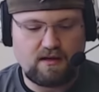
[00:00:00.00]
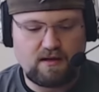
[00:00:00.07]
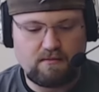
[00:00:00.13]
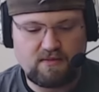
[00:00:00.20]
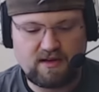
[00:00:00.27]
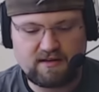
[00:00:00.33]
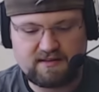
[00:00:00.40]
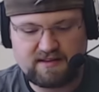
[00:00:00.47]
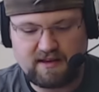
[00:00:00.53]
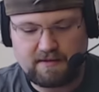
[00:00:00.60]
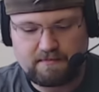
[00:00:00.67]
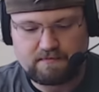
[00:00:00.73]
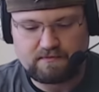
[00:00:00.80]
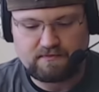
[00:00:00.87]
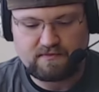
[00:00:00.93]
But, uh,
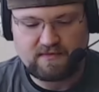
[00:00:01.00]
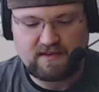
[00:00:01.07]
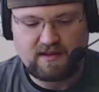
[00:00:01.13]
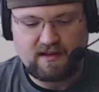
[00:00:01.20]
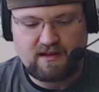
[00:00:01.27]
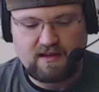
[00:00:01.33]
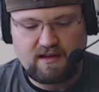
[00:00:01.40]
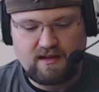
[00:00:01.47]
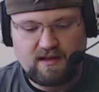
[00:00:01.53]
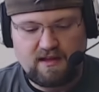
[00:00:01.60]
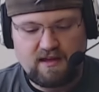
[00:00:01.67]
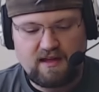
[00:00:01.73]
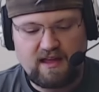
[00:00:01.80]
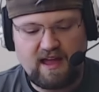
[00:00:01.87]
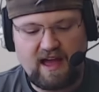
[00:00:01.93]

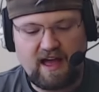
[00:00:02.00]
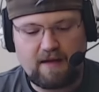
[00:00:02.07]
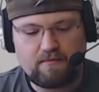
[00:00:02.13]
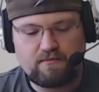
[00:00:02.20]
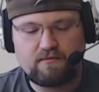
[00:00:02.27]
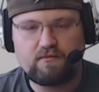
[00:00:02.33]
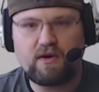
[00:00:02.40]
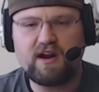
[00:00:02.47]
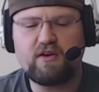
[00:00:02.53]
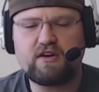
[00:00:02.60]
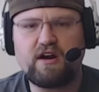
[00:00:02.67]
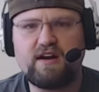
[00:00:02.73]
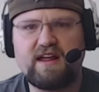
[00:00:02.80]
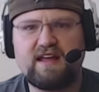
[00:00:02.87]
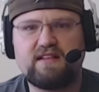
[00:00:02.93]
yeah, Mario
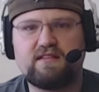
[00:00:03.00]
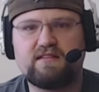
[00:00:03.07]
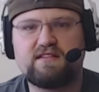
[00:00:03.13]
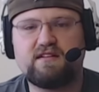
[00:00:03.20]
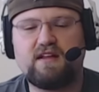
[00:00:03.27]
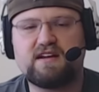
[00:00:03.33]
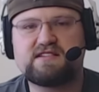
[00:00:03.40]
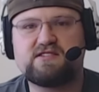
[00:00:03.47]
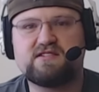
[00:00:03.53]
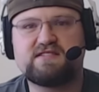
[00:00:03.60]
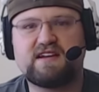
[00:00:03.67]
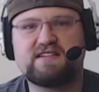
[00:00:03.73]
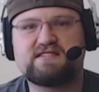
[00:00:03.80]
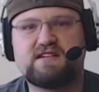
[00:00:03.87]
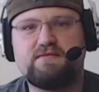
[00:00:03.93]
Kart eight Deluxe looks
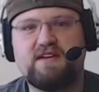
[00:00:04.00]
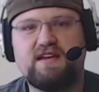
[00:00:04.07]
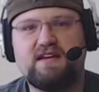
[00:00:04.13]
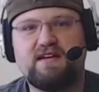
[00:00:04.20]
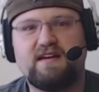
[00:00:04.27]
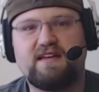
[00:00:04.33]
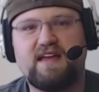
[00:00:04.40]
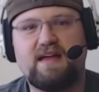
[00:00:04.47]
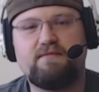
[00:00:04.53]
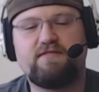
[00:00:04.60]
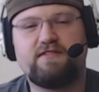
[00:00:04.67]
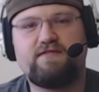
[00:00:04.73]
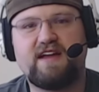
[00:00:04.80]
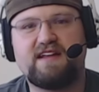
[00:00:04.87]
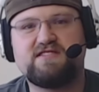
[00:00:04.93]
like it's going to be a game for
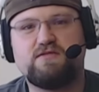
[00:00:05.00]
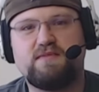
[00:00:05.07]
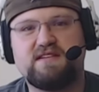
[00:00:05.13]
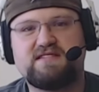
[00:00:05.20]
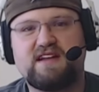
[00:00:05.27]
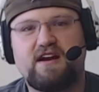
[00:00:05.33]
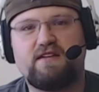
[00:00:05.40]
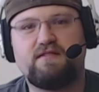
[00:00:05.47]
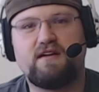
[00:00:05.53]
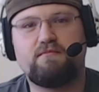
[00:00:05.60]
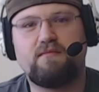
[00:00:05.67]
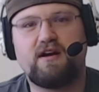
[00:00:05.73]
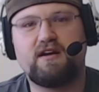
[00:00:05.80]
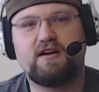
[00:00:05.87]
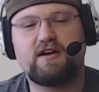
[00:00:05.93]
fans who missed out on
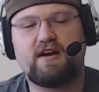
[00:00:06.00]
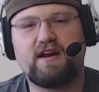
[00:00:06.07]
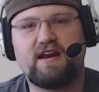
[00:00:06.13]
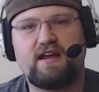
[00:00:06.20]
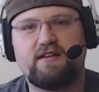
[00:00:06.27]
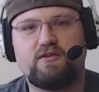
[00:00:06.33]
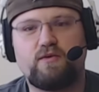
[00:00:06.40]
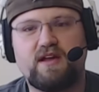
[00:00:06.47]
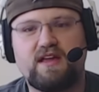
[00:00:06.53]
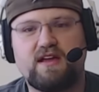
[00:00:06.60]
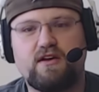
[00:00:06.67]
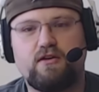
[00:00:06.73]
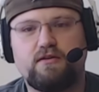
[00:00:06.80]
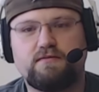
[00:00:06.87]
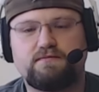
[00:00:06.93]
Mario Kart eight on the Wii
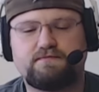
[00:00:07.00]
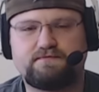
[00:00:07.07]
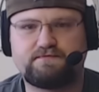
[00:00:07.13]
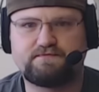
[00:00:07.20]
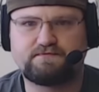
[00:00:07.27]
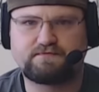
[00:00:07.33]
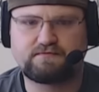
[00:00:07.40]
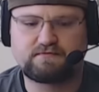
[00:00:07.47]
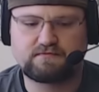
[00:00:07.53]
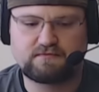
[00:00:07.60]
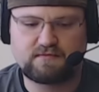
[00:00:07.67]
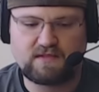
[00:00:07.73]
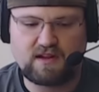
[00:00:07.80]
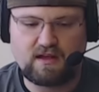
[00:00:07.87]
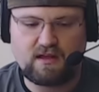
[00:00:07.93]
U.
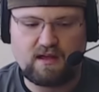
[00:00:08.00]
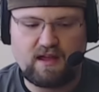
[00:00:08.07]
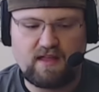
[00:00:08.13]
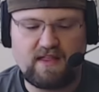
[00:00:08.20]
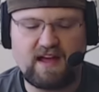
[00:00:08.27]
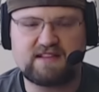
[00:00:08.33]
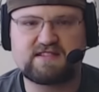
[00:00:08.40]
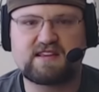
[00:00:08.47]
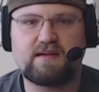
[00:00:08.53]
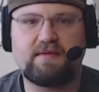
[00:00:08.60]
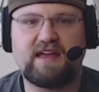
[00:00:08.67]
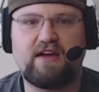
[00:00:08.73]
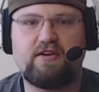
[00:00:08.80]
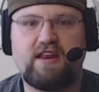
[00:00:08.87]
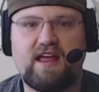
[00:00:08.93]
That's
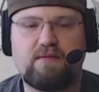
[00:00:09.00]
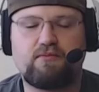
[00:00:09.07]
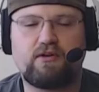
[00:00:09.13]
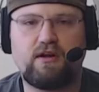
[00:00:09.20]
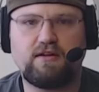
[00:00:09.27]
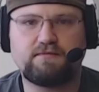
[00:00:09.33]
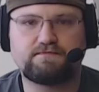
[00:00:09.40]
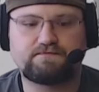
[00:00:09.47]
coming out in April.